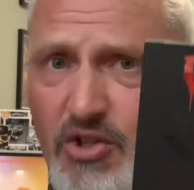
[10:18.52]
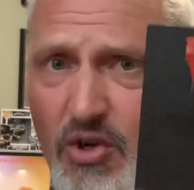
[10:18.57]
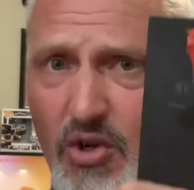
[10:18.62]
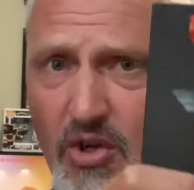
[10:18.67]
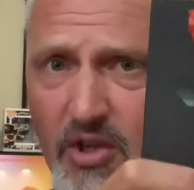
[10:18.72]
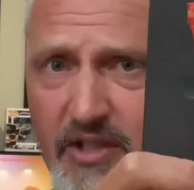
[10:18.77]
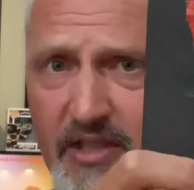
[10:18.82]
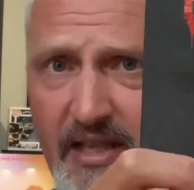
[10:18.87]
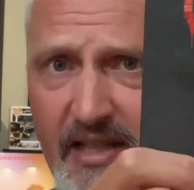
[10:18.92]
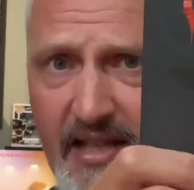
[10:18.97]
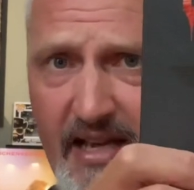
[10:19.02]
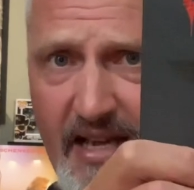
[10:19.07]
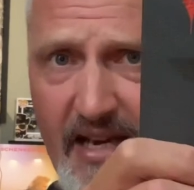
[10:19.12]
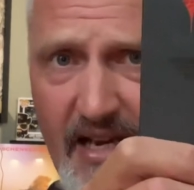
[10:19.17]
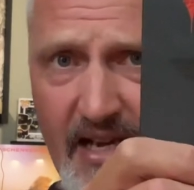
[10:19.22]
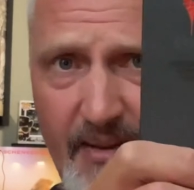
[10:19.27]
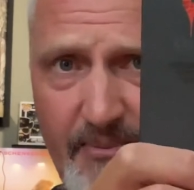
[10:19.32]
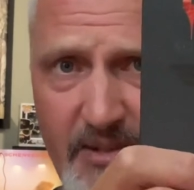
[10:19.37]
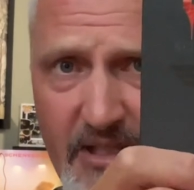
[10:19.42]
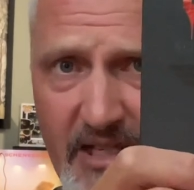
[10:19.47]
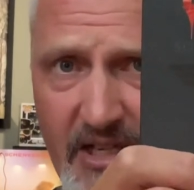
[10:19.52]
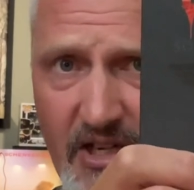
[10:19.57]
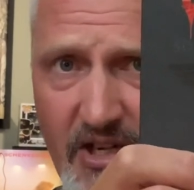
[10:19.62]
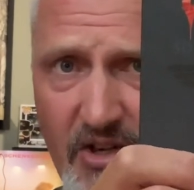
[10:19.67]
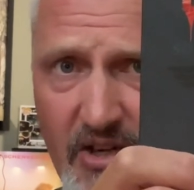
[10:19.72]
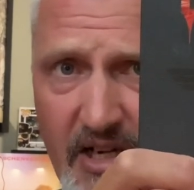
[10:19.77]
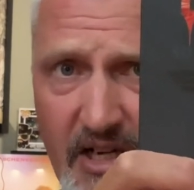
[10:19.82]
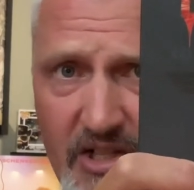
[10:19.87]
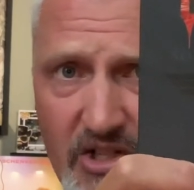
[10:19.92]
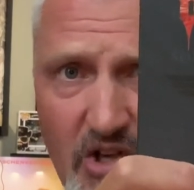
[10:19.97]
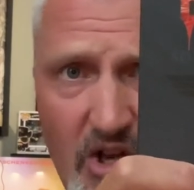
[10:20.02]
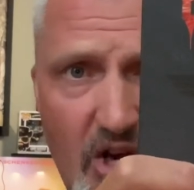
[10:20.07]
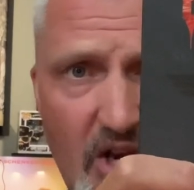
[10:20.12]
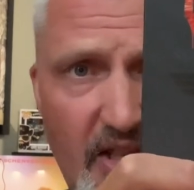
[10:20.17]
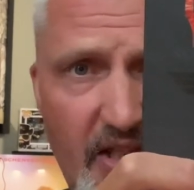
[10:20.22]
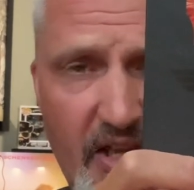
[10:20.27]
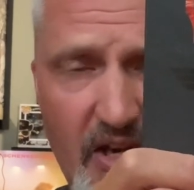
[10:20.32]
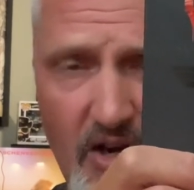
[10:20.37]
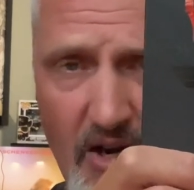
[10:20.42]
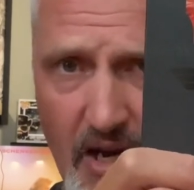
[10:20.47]
old, and that hype sticker is
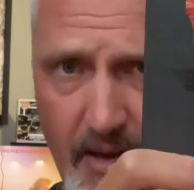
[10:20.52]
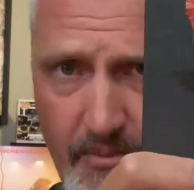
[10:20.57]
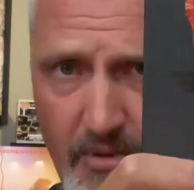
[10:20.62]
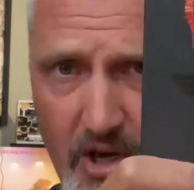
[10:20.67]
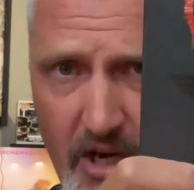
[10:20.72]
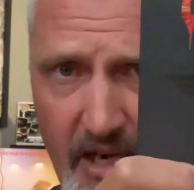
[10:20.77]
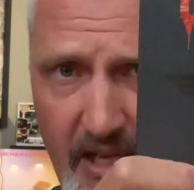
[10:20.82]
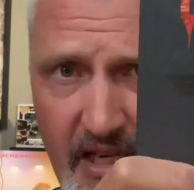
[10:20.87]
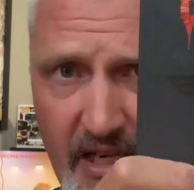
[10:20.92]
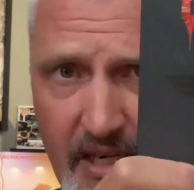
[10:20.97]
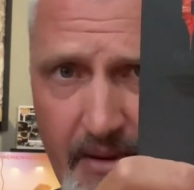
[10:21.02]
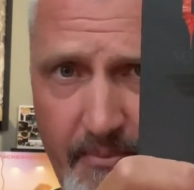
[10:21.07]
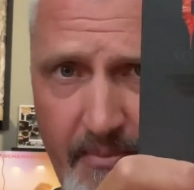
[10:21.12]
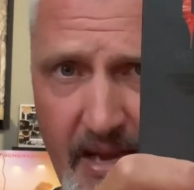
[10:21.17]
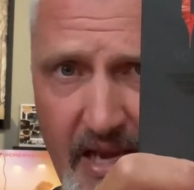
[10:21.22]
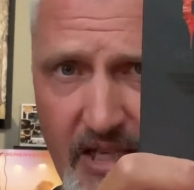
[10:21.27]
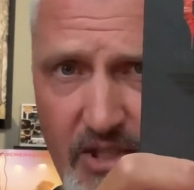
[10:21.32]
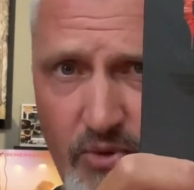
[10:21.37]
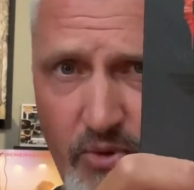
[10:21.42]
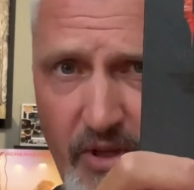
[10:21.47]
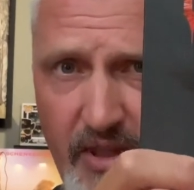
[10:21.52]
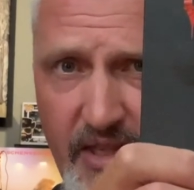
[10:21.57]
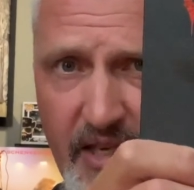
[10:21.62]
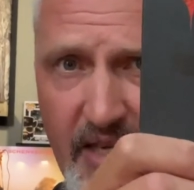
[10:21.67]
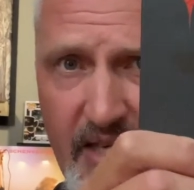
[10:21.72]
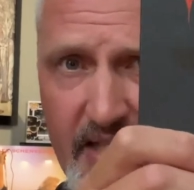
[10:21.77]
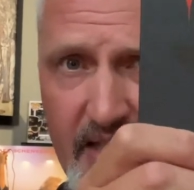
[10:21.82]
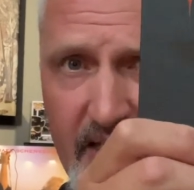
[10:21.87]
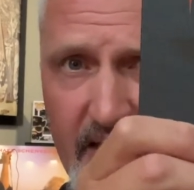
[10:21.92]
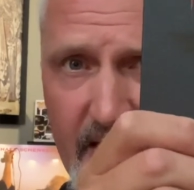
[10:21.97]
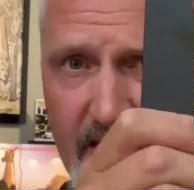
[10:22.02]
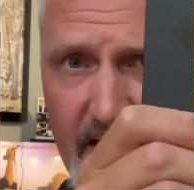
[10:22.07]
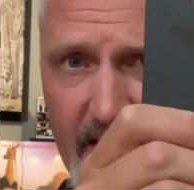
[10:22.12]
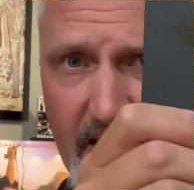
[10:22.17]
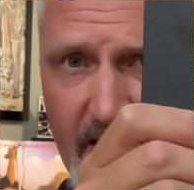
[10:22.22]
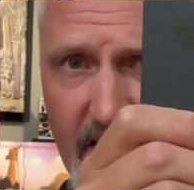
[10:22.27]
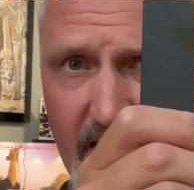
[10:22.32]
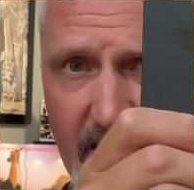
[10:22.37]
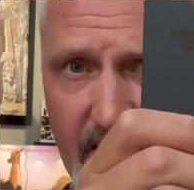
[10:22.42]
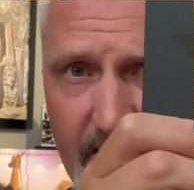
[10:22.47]
on there. I'm not even going to mess with it.
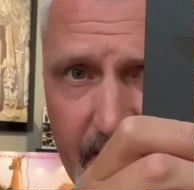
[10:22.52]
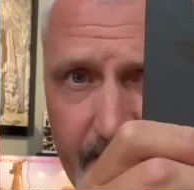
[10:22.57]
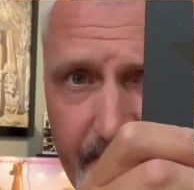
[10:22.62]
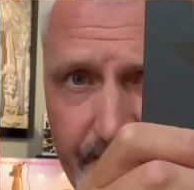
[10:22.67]
Um,